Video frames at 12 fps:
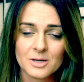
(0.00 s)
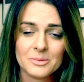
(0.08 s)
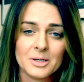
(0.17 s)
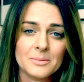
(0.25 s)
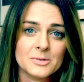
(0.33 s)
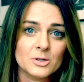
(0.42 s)

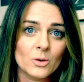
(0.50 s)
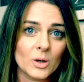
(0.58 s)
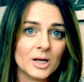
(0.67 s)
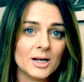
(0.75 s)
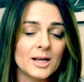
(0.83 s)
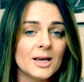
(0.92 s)
sometimes
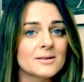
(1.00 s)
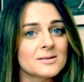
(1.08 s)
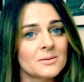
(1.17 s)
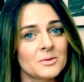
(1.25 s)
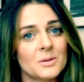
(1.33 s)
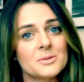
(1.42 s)
knowingly and
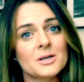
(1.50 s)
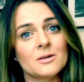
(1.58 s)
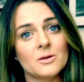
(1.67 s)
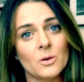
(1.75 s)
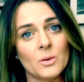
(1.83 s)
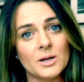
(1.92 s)
sometimes
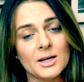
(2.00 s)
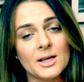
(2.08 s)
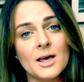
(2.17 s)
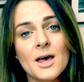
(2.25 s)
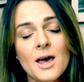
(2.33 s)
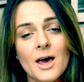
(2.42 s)
unknowingly.